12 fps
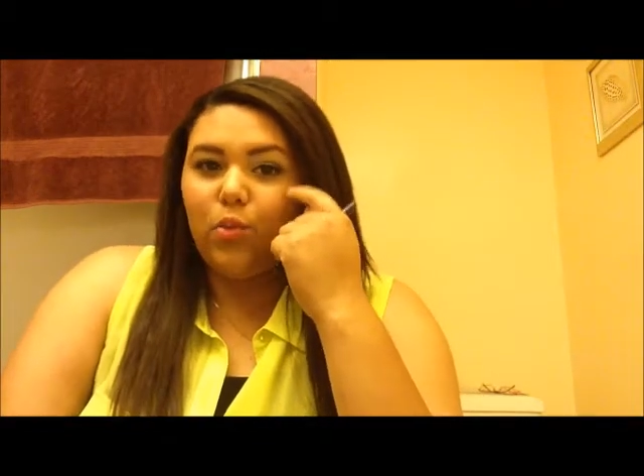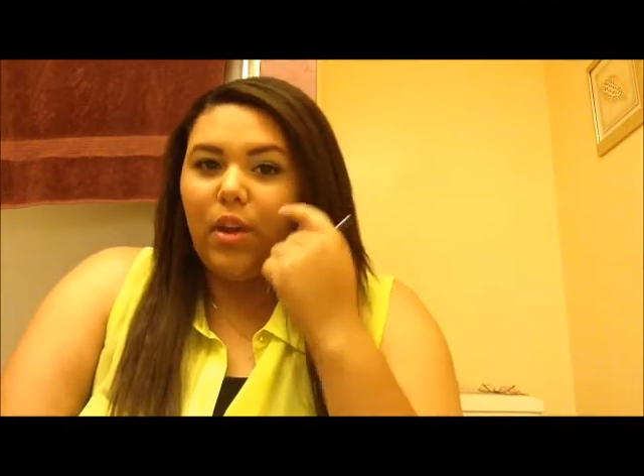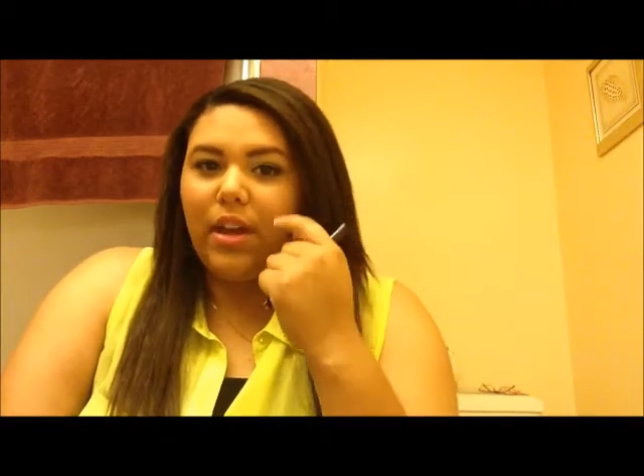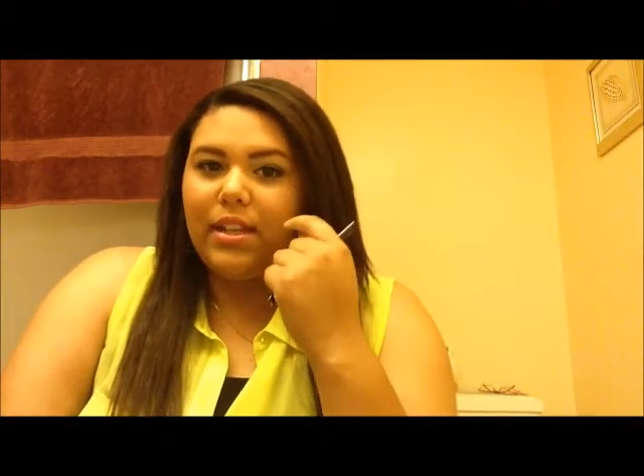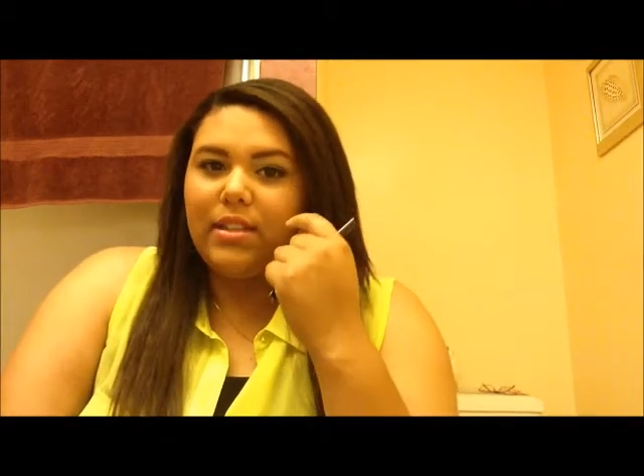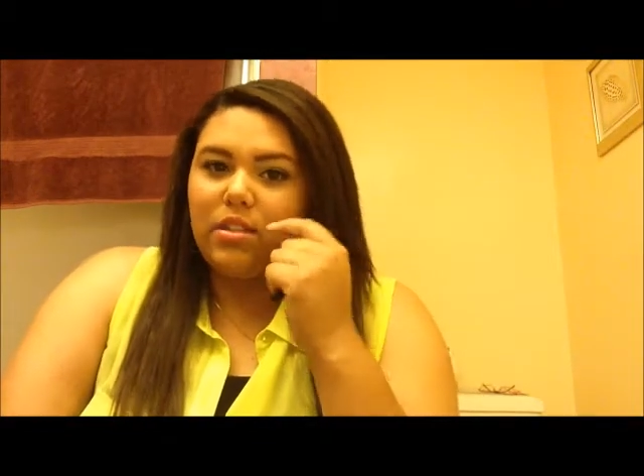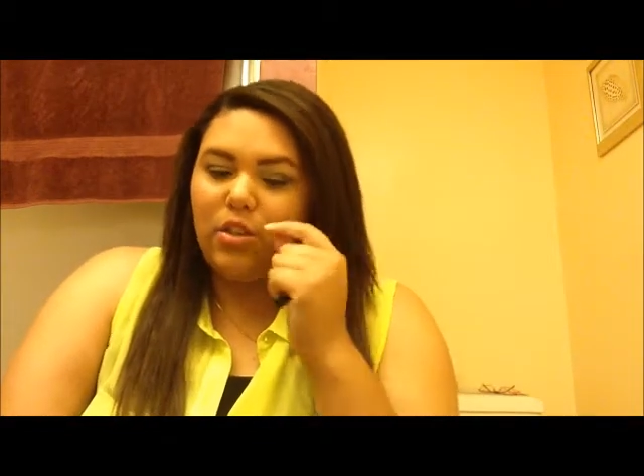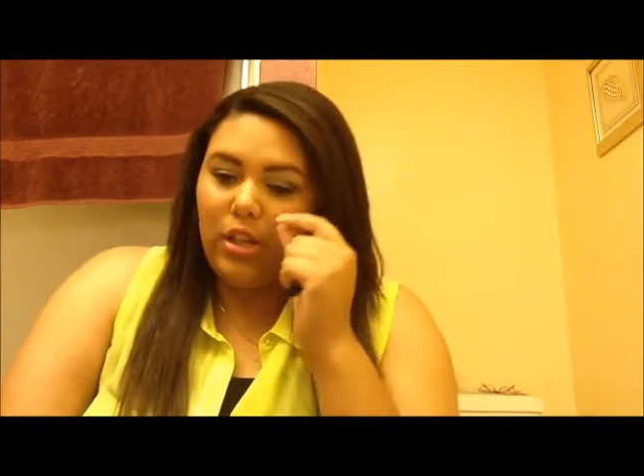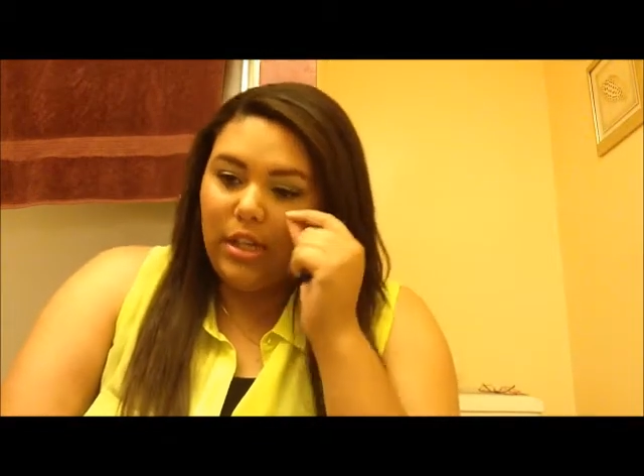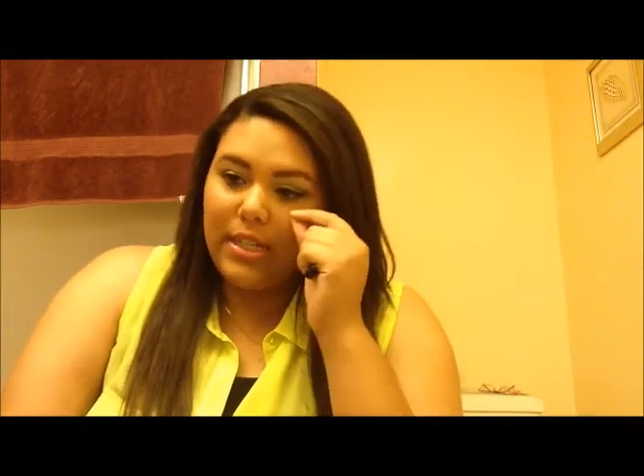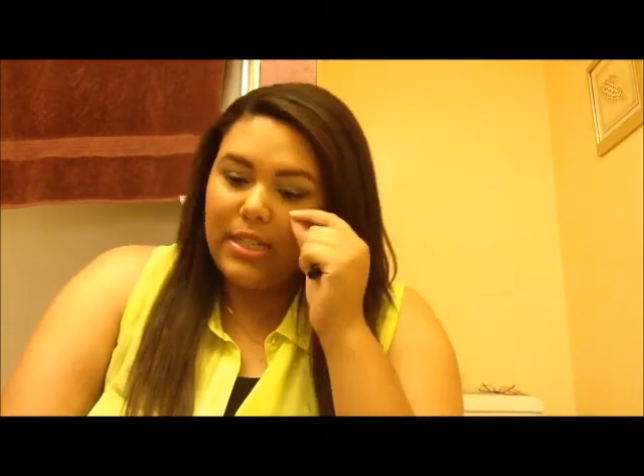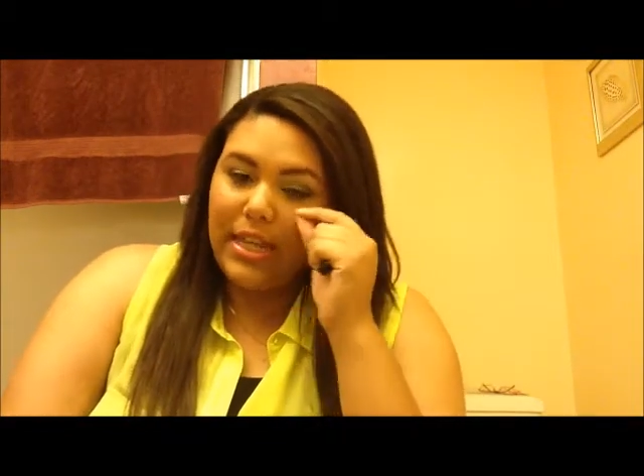runs and you
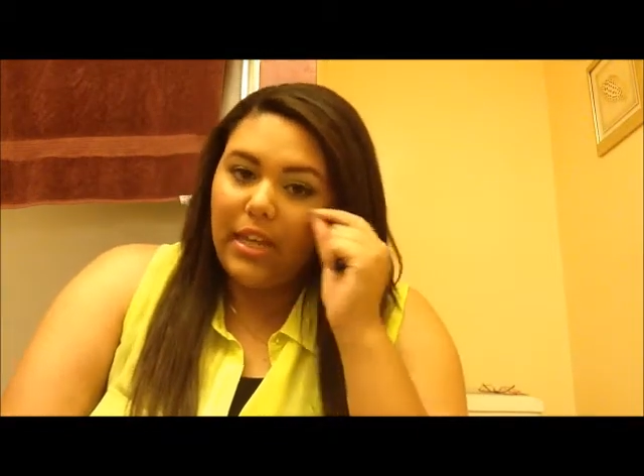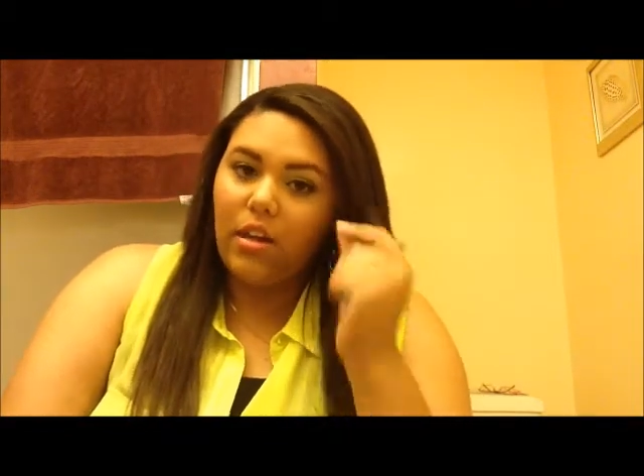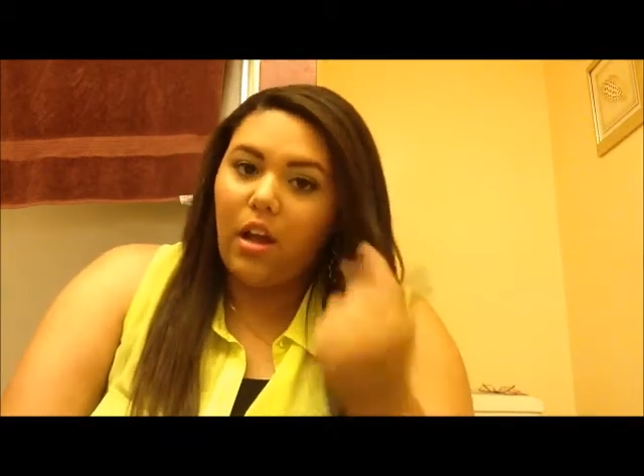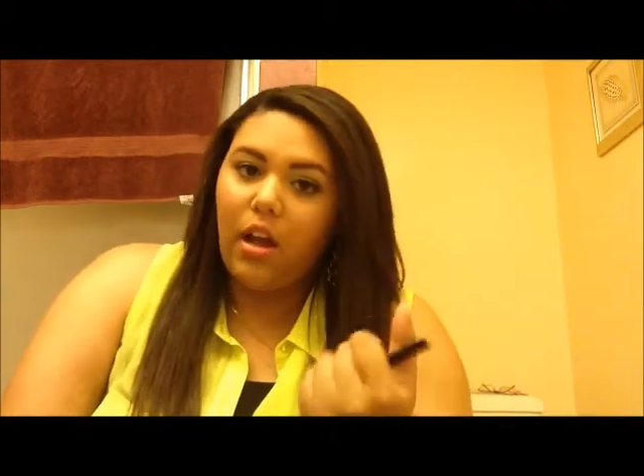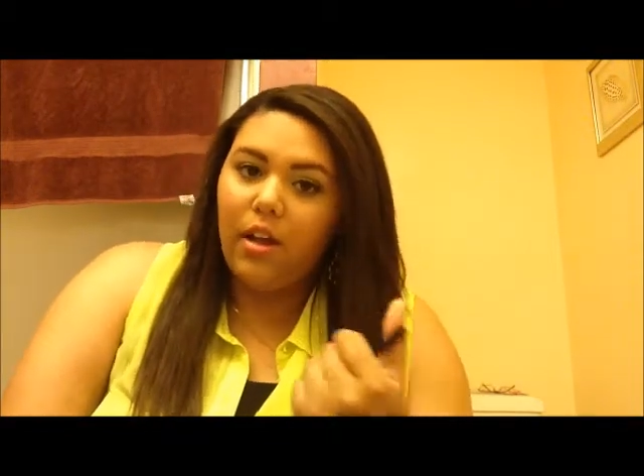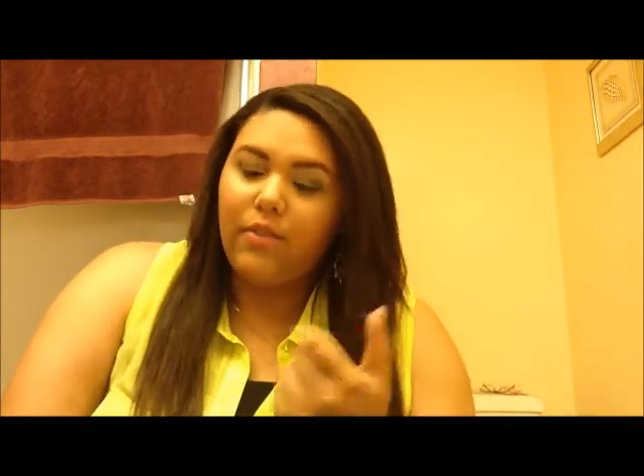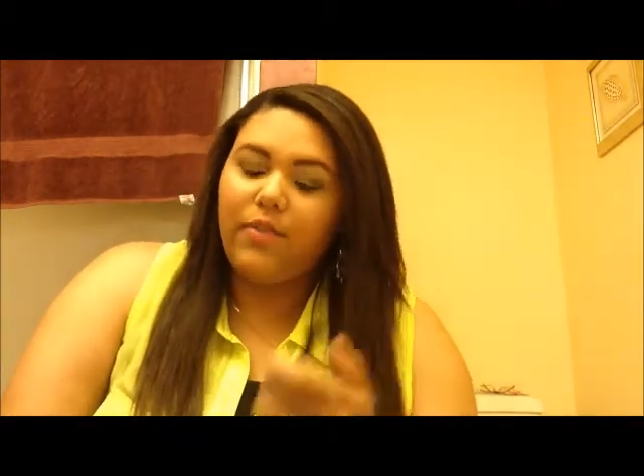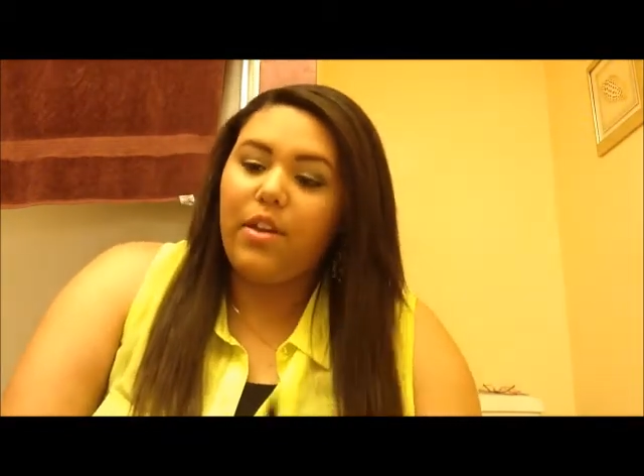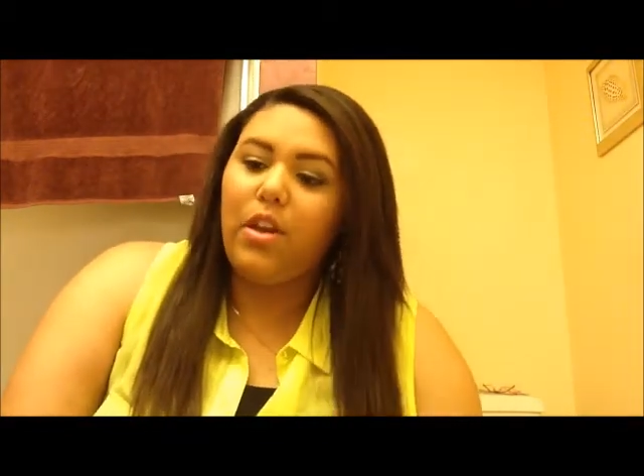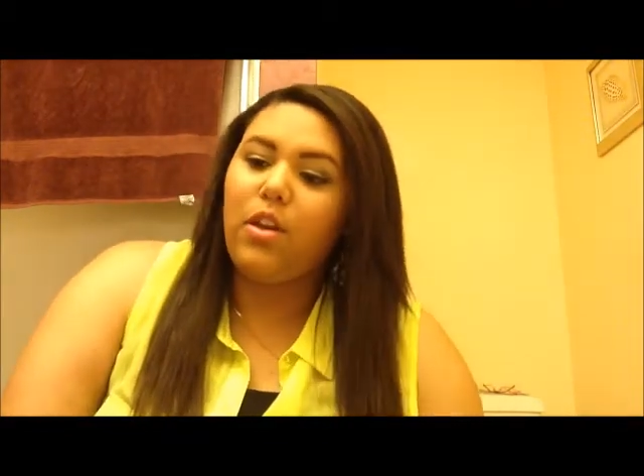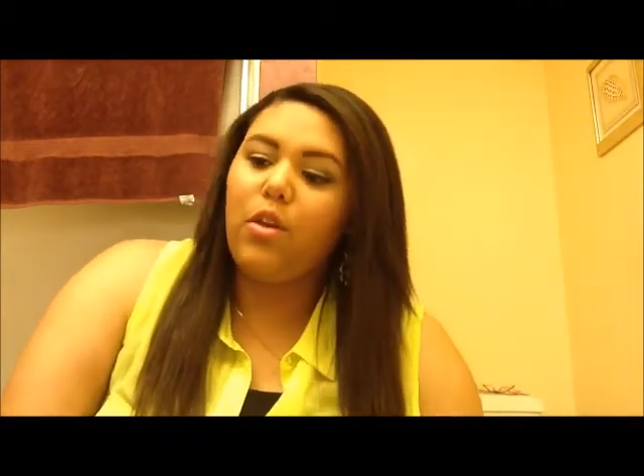need to take it off,